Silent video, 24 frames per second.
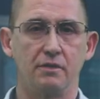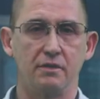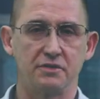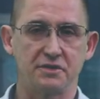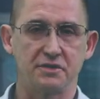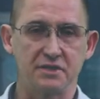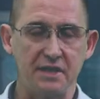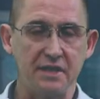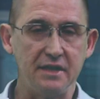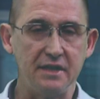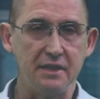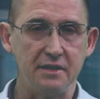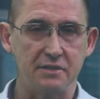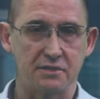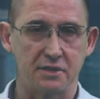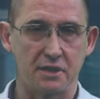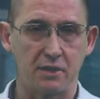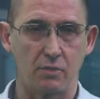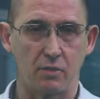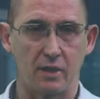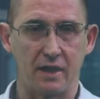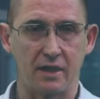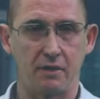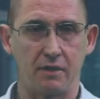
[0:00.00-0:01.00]

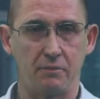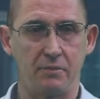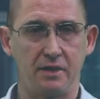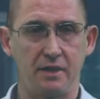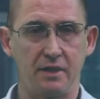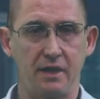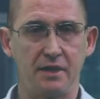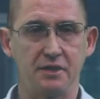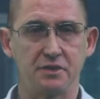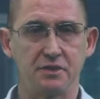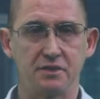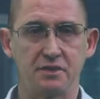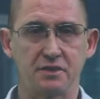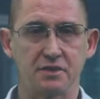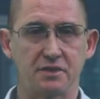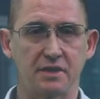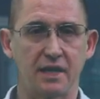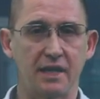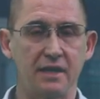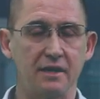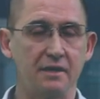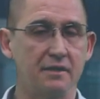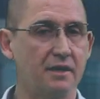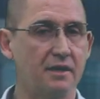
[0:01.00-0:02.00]
CDC recommendations
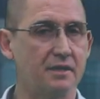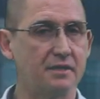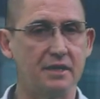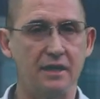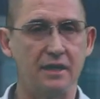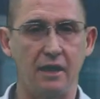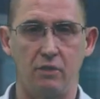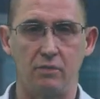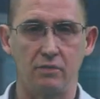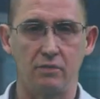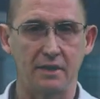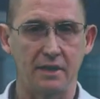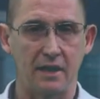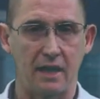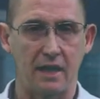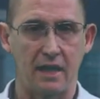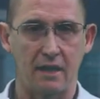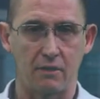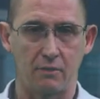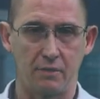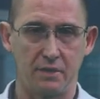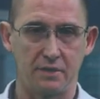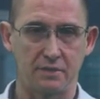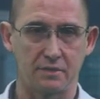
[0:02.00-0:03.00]
stated that the only
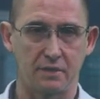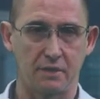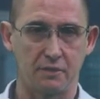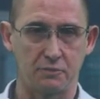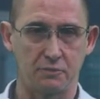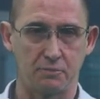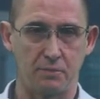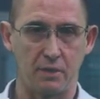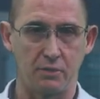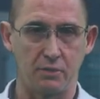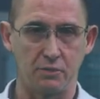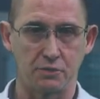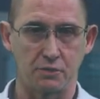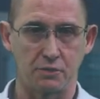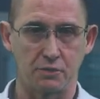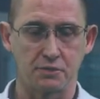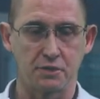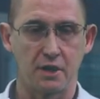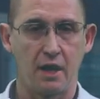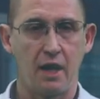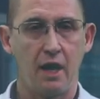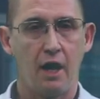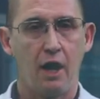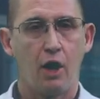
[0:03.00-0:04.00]
high risk
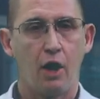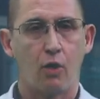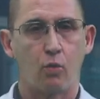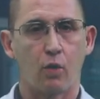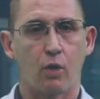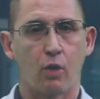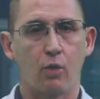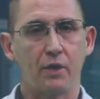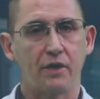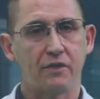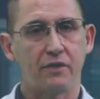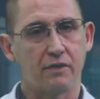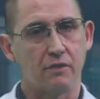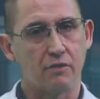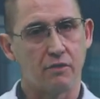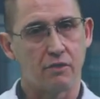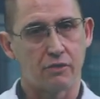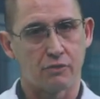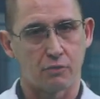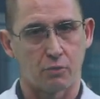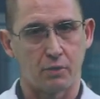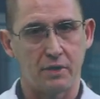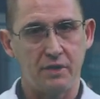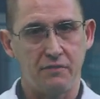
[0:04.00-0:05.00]
exposures were within
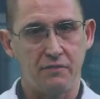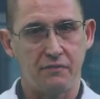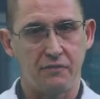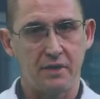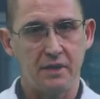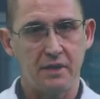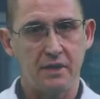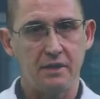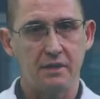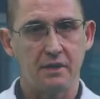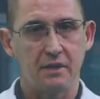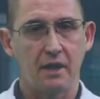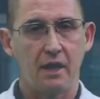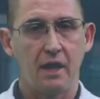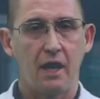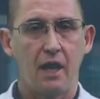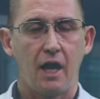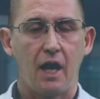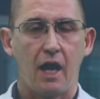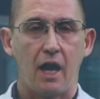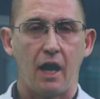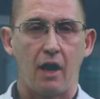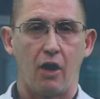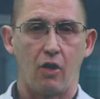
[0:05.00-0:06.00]
three feet
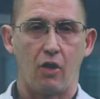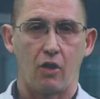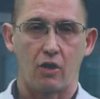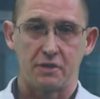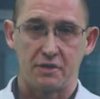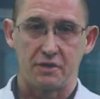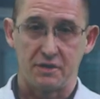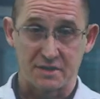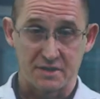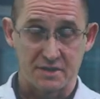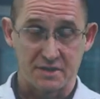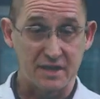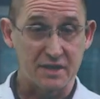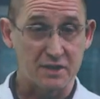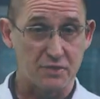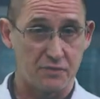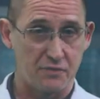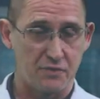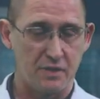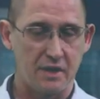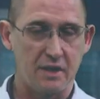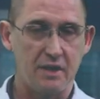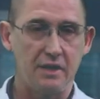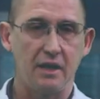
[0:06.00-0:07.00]
or to six
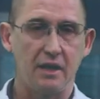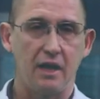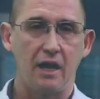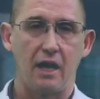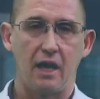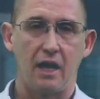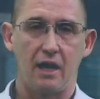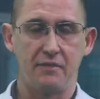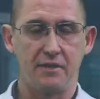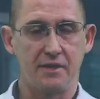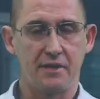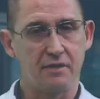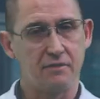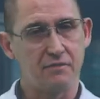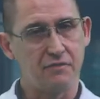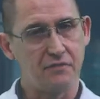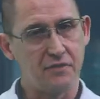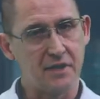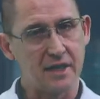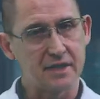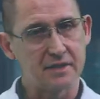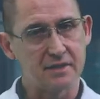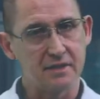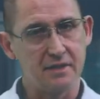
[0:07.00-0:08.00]
feet of an
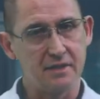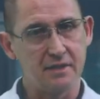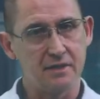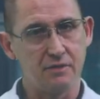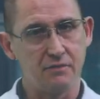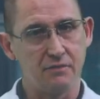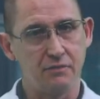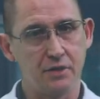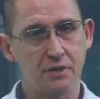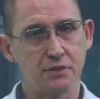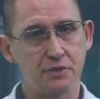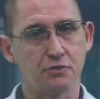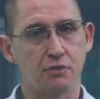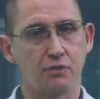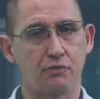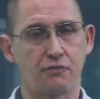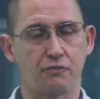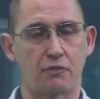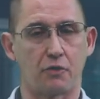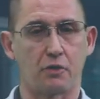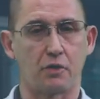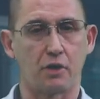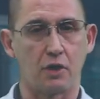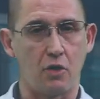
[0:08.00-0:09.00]
infected individual
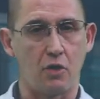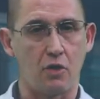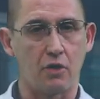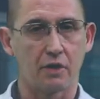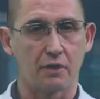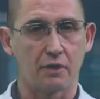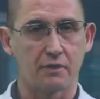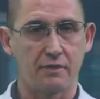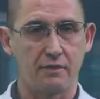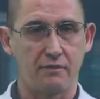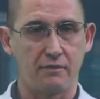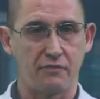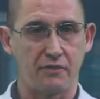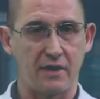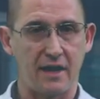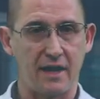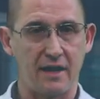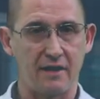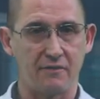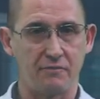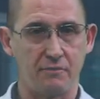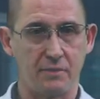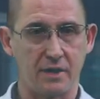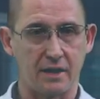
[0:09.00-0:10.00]
for longer than
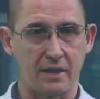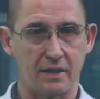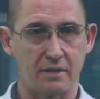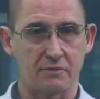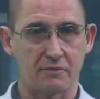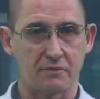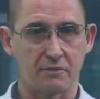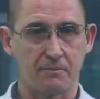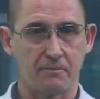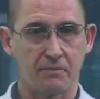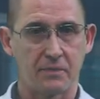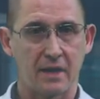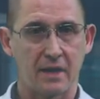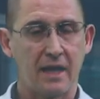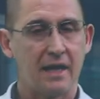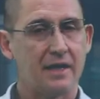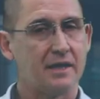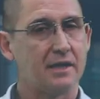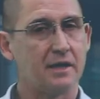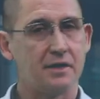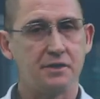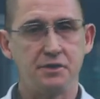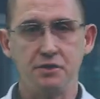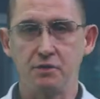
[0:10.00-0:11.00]
five minutes.
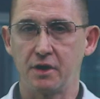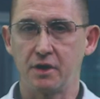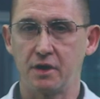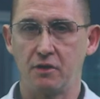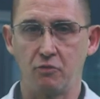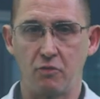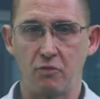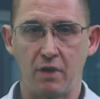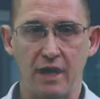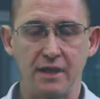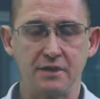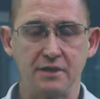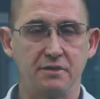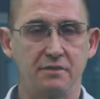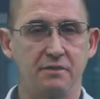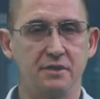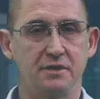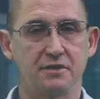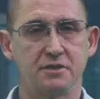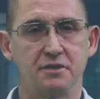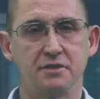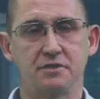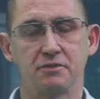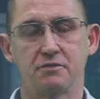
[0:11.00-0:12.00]
Now, as you can imagine,
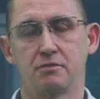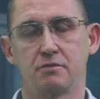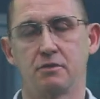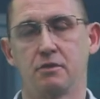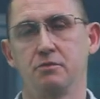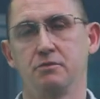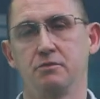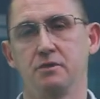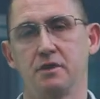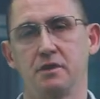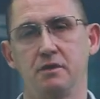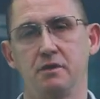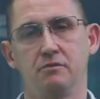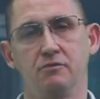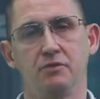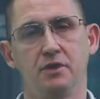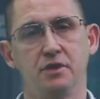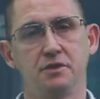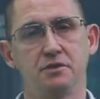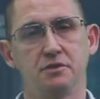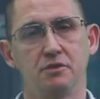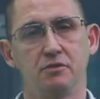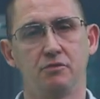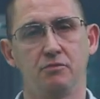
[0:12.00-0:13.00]
this has thrown the
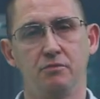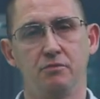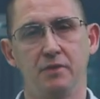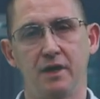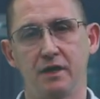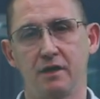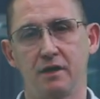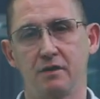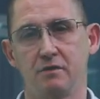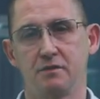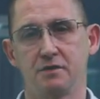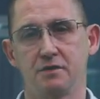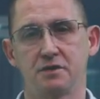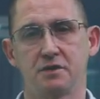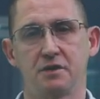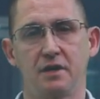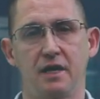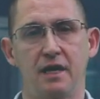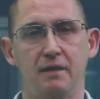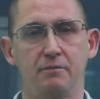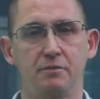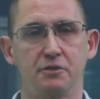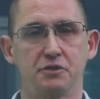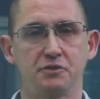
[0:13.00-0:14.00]
conventional medical
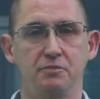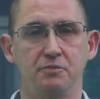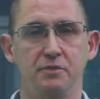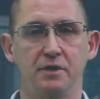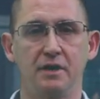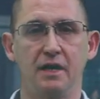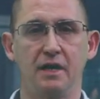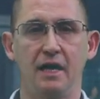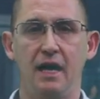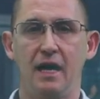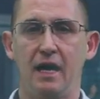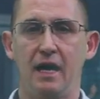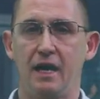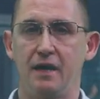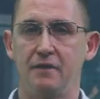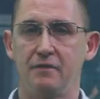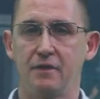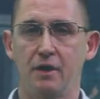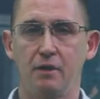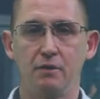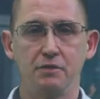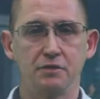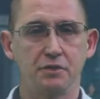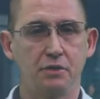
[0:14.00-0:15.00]
establishment and
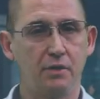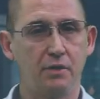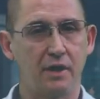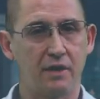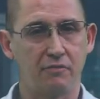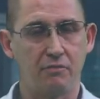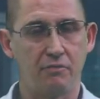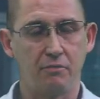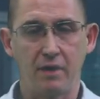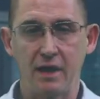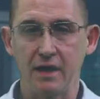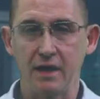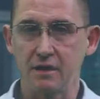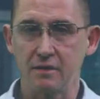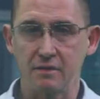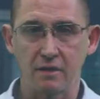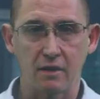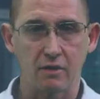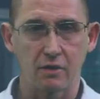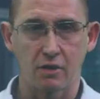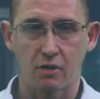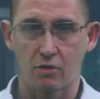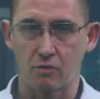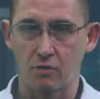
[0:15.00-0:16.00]
those who have made
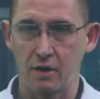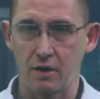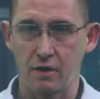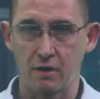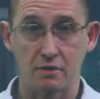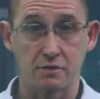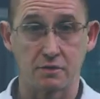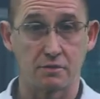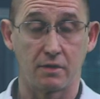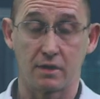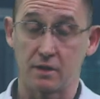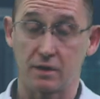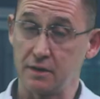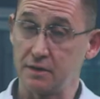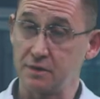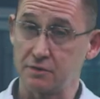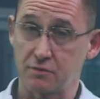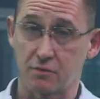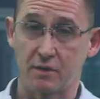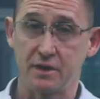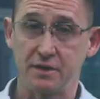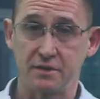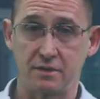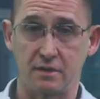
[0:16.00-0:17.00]
their careers, or at
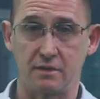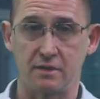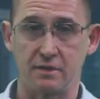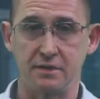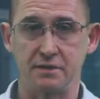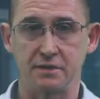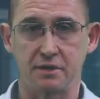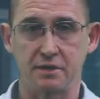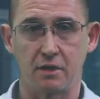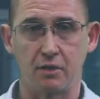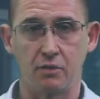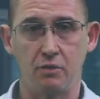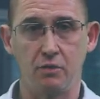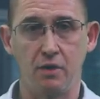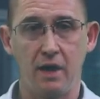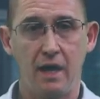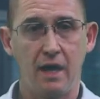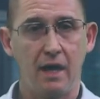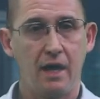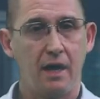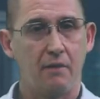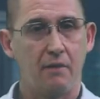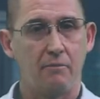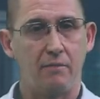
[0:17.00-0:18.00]
least recently so,
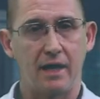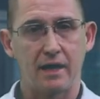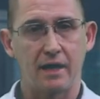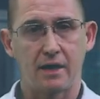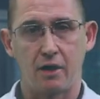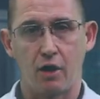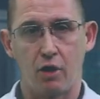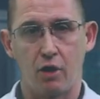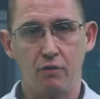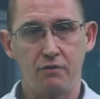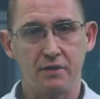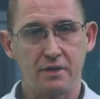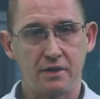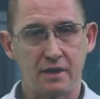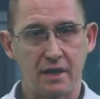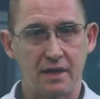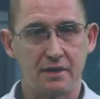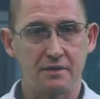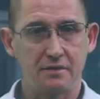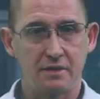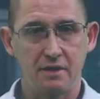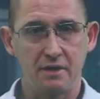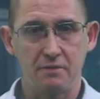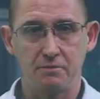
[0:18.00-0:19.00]
by COVID
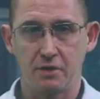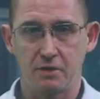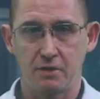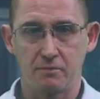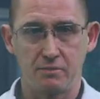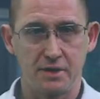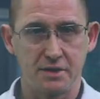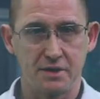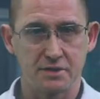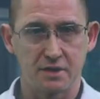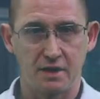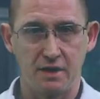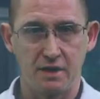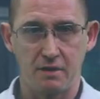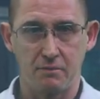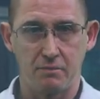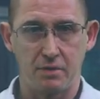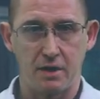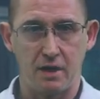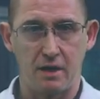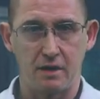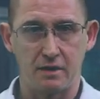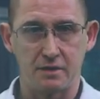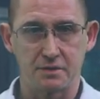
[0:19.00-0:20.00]
19 publicity and
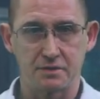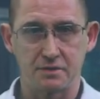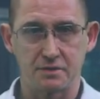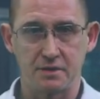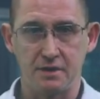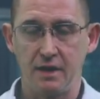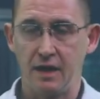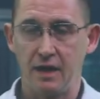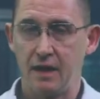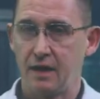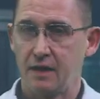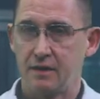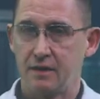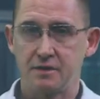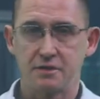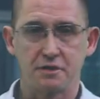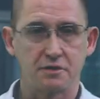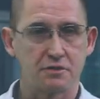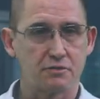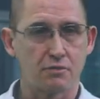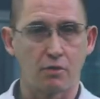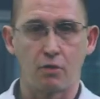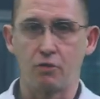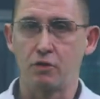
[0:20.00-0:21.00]
policy, this
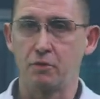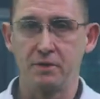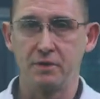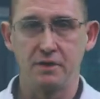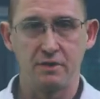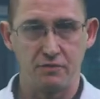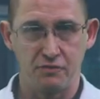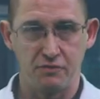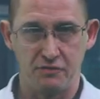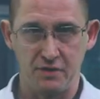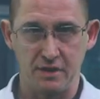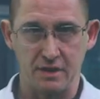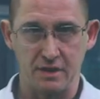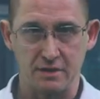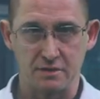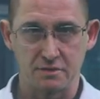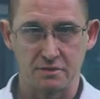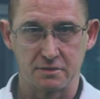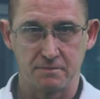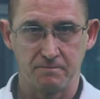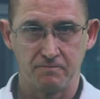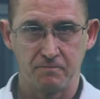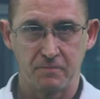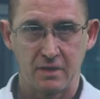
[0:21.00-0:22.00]
has thrown them into fits.